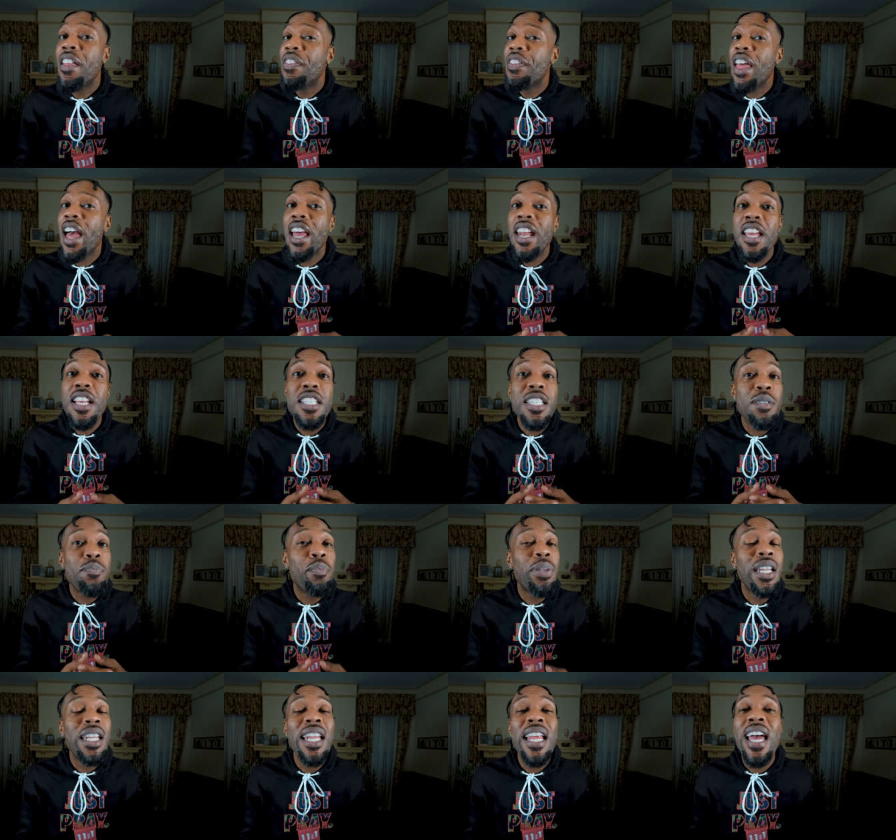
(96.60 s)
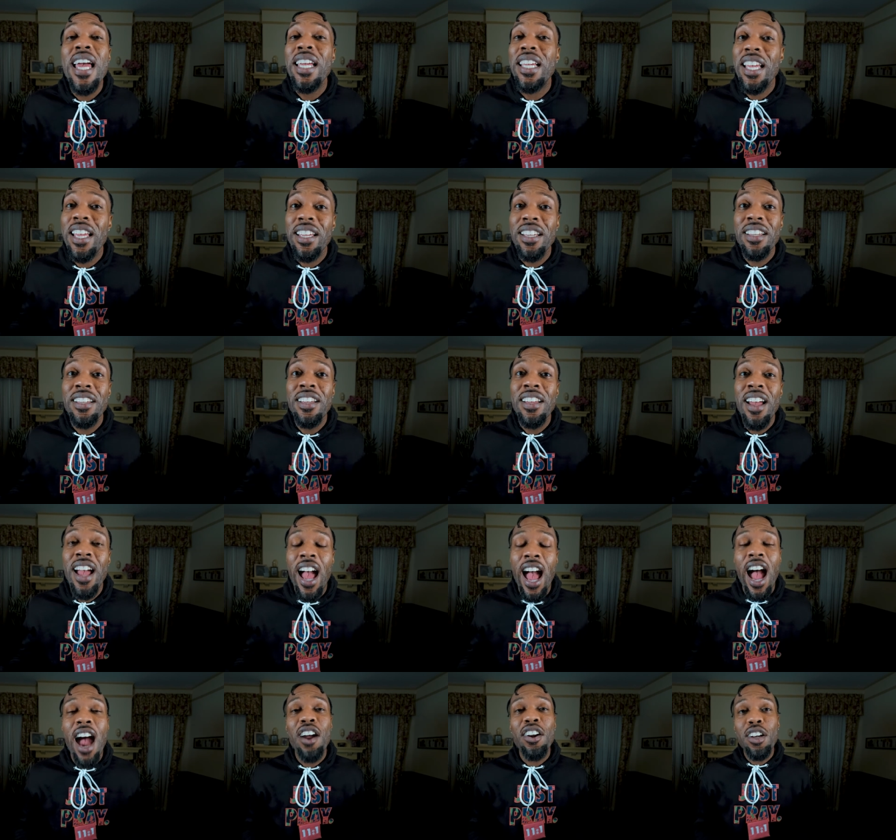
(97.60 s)
that is plaguing
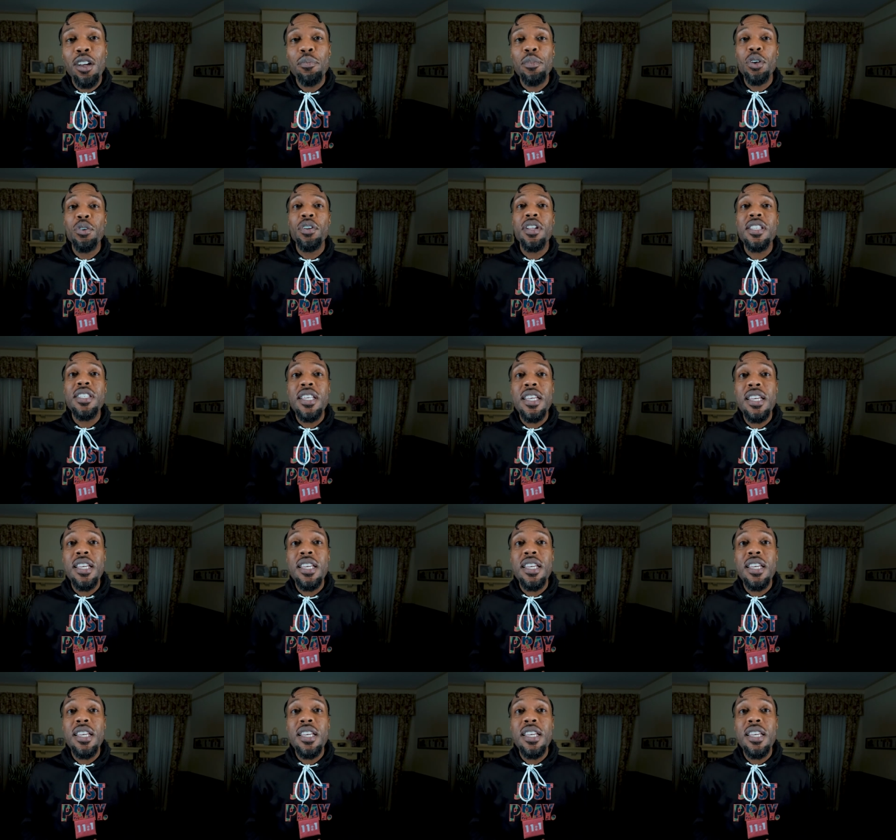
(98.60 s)
our community.